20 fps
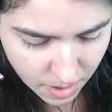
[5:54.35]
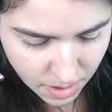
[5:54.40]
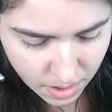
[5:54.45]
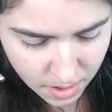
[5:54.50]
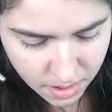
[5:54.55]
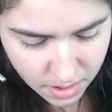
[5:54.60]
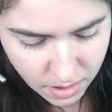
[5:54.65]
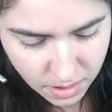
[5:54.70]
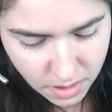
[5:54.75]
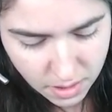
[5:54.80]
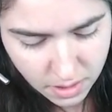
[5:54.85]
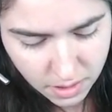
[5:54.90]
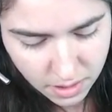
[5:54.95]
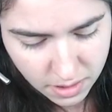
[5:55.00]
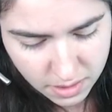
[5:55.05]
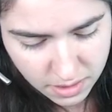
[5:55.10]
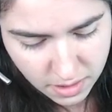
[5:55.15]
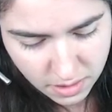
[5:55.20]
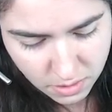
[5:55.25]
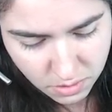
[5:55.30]
And again, I got
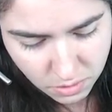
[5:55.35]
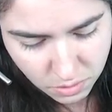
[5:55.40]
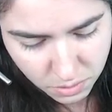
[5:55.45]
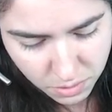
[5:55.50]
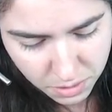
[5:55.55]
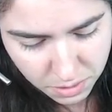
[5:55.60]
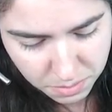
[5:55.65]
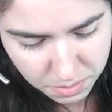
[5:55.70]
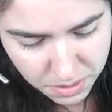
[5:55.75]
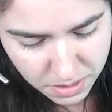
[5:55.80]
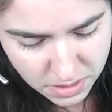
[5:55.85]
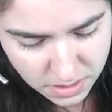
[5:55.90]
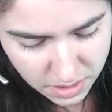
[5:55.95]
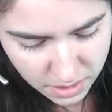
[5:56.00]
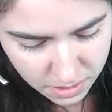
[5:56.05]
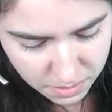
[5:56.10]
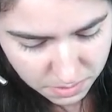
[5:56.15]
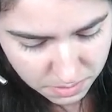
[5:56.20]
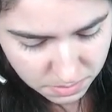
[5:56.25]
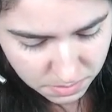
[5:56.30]
that little weird piece. I
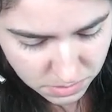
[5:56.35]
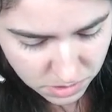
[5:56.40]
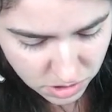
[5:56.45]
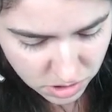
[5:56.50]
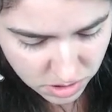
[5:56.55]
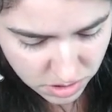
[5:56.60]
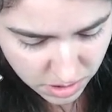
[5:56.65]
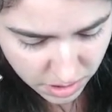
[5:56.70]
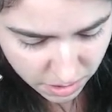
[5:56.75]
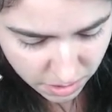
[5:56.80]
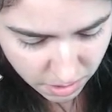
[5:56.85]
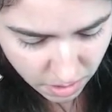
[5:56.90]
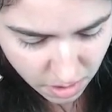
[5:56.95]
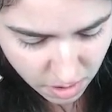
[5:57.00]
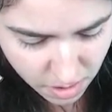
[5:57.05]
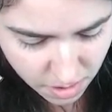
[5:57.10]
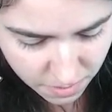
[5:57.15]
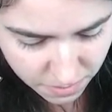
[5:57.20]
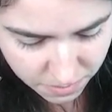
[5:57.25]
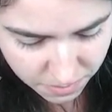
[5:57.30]
can just tear it off